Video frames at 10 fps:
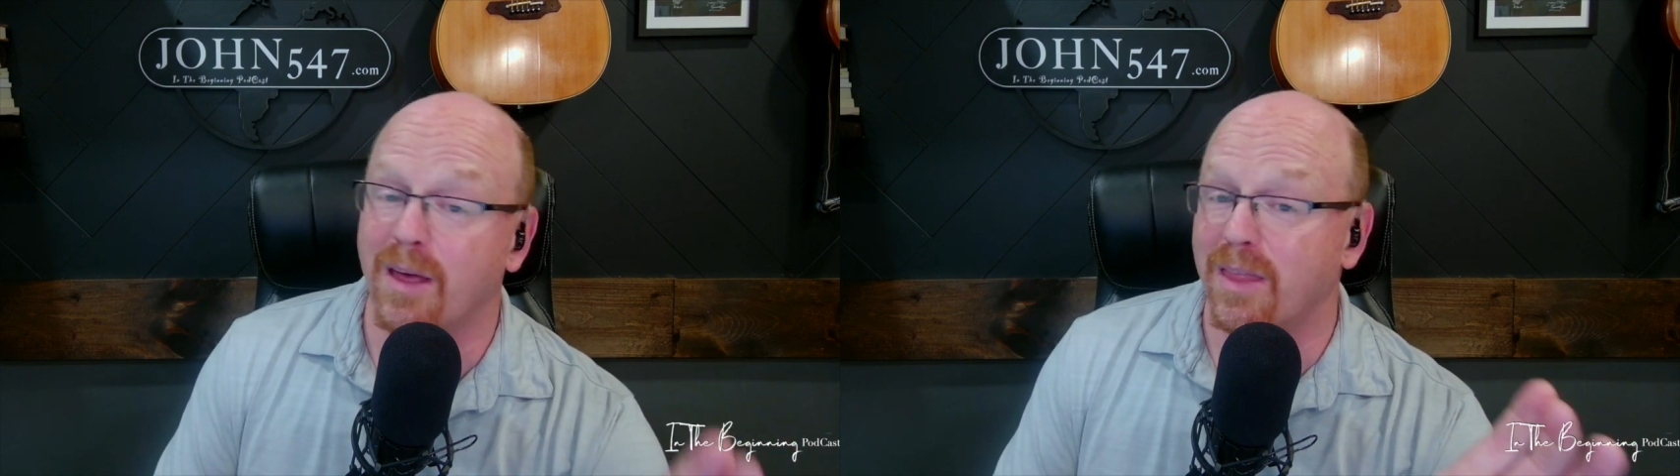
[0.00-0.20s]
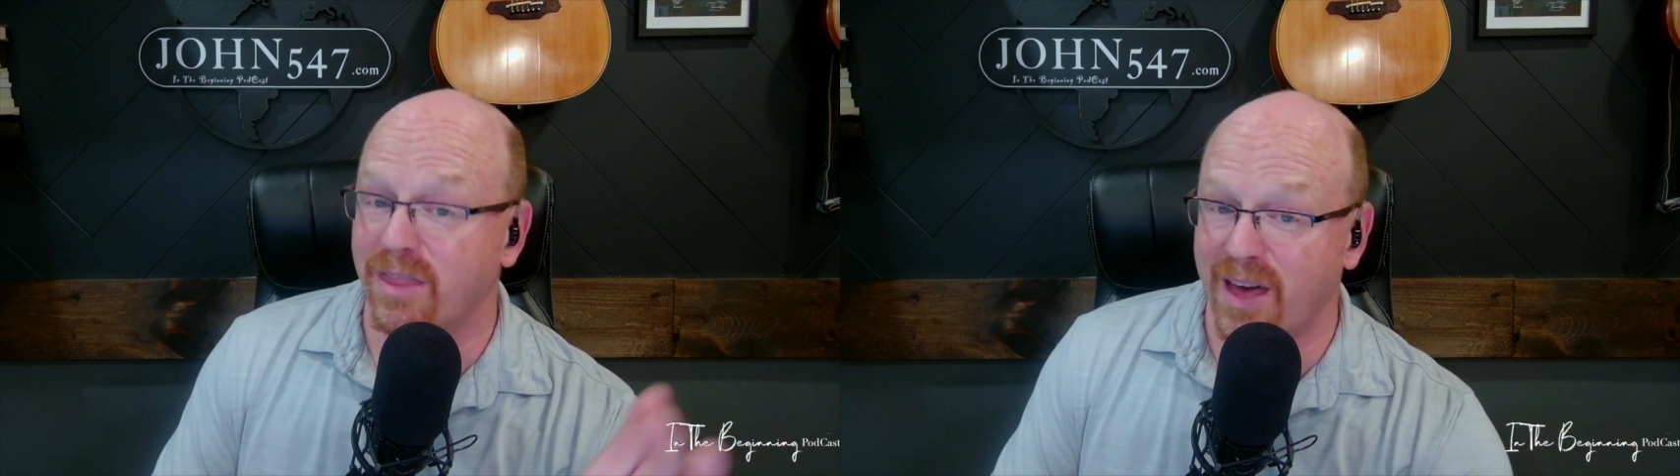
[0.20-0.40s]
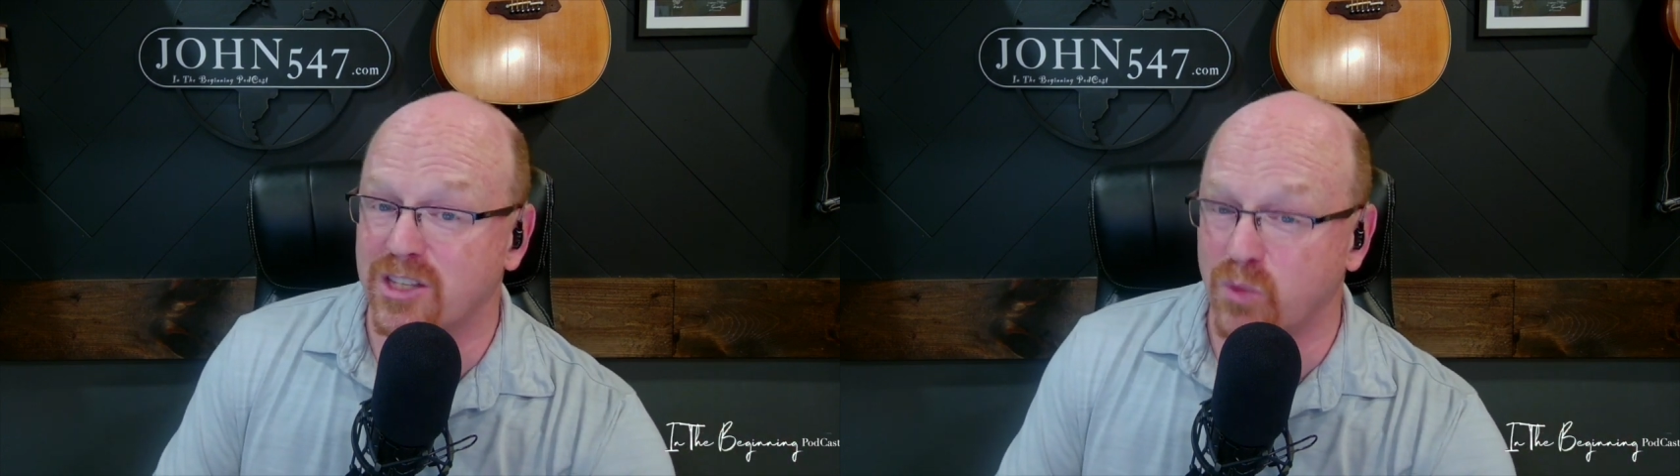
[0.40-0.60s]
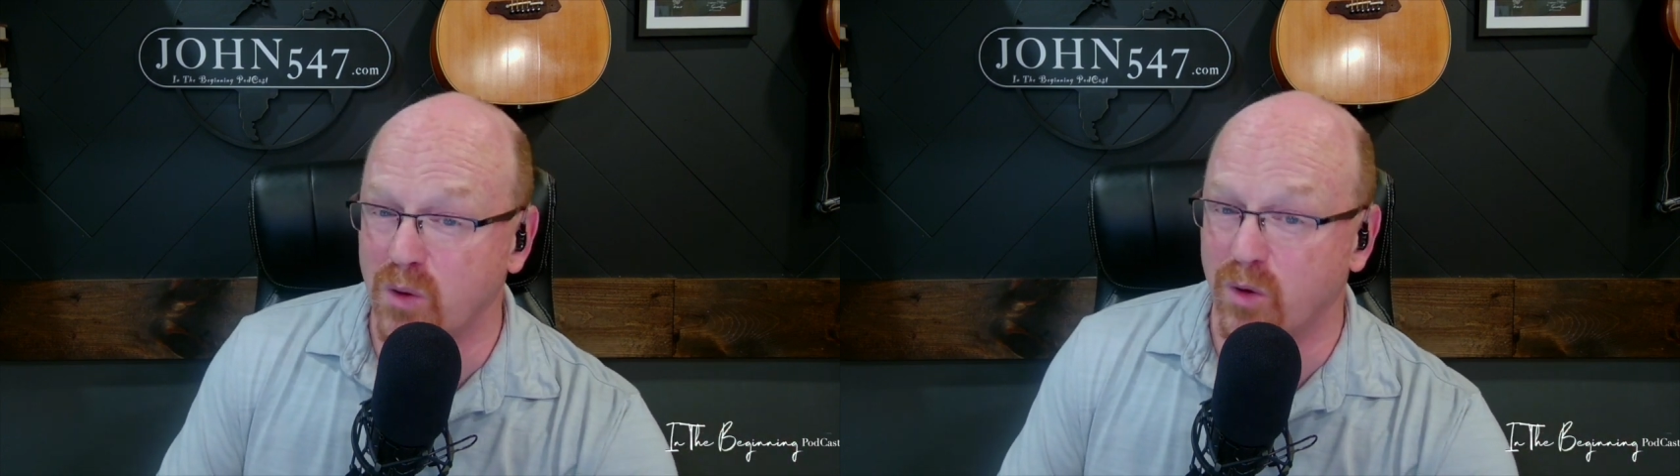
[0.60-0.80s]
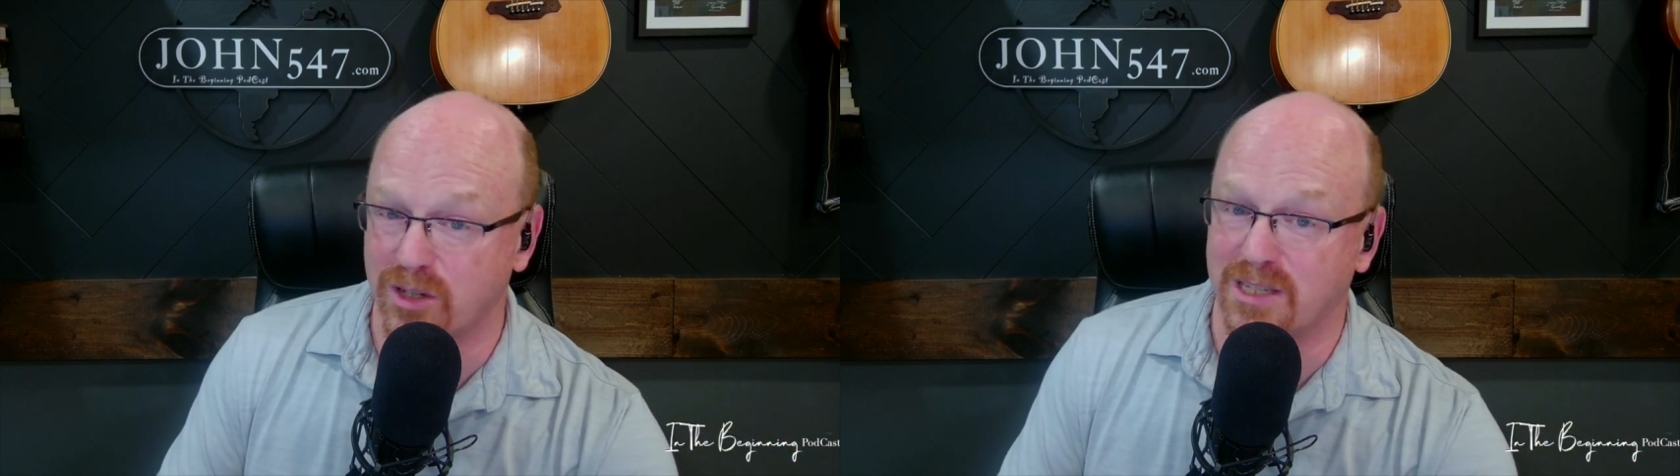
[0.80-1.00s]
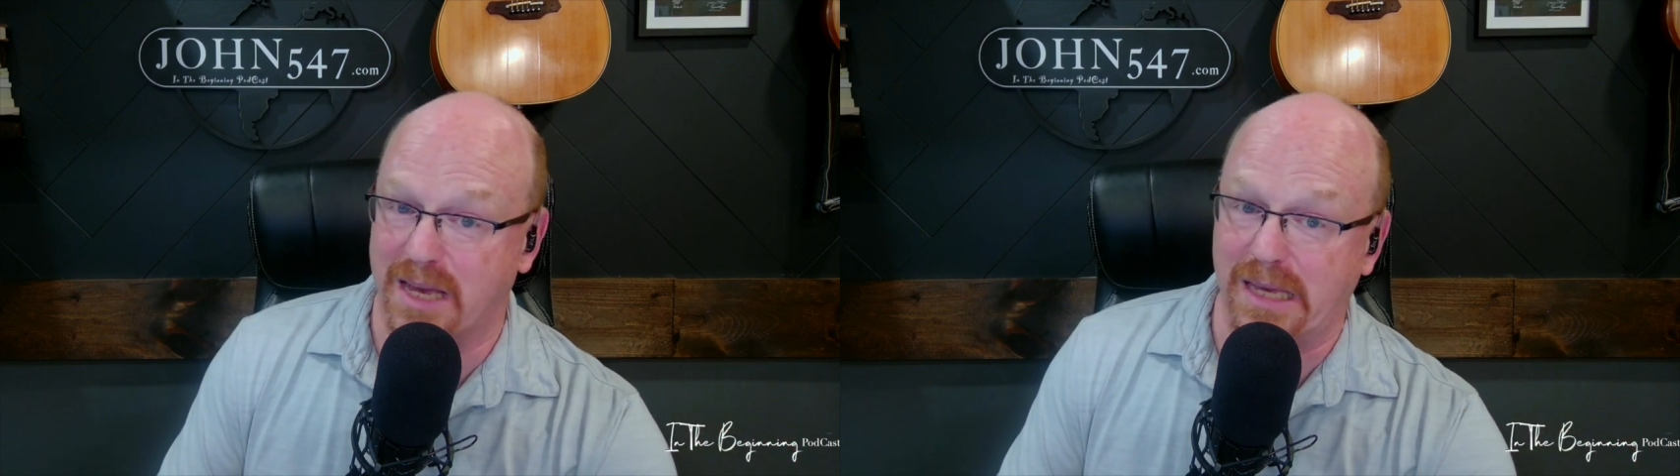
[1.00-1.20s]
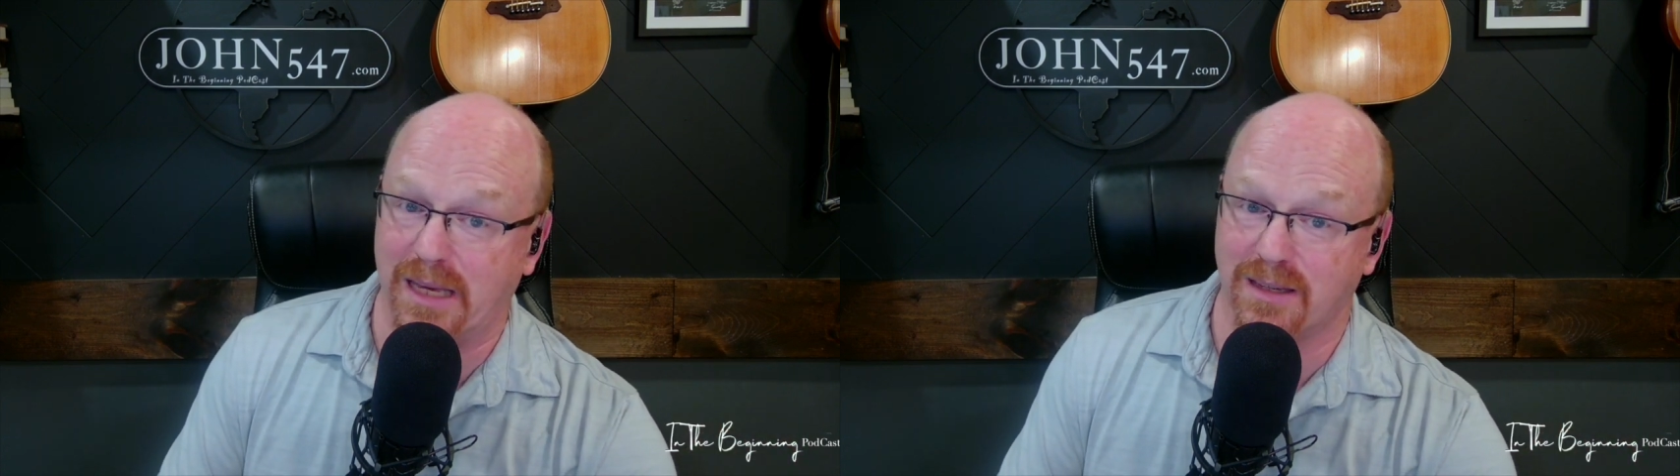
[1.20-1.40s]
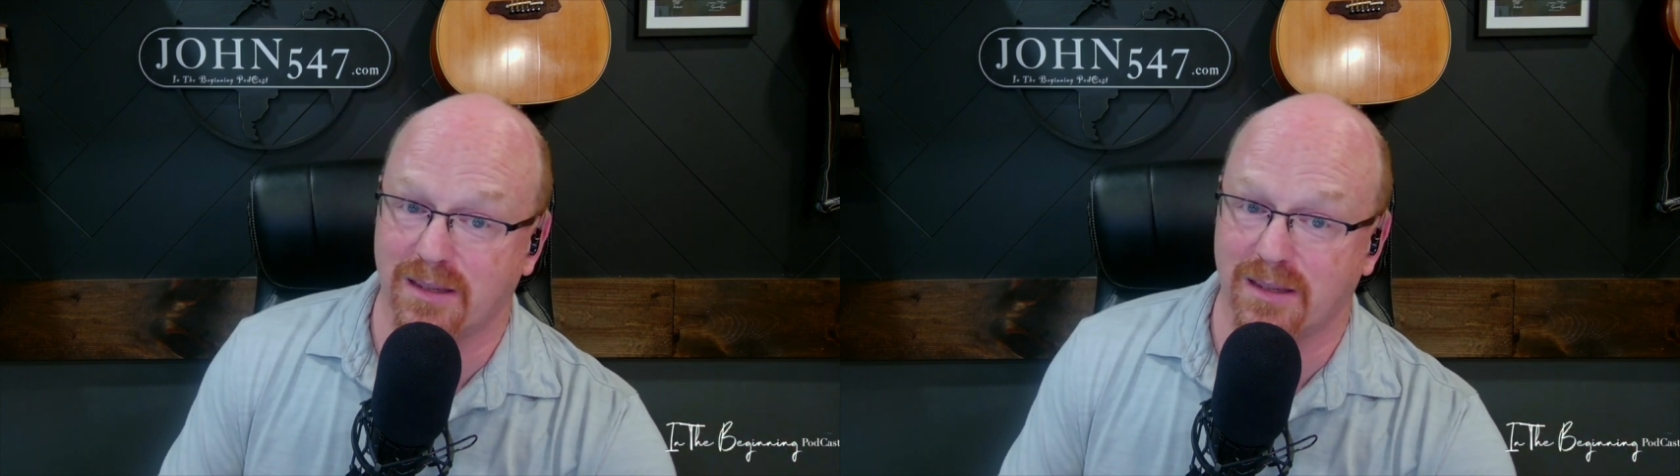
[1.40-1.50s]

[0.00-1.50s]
that's what we're saying